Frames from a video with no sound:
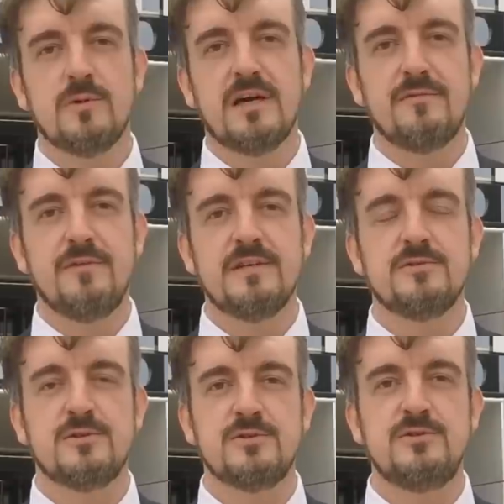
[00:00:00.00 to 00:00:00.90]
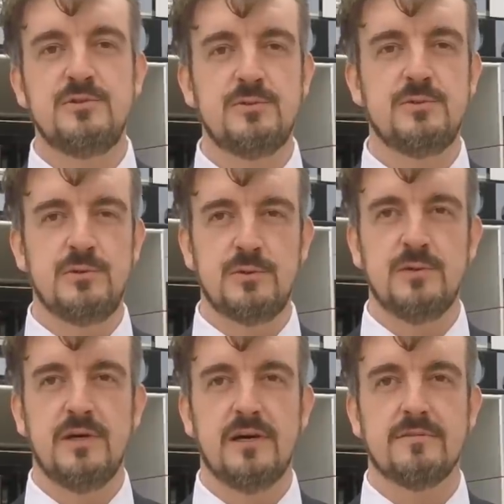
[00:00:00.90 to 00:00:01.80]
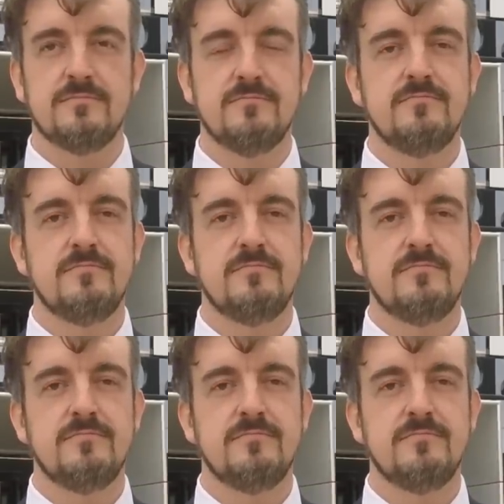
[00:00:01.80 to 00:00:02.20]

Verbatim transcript: We have introduced two new um,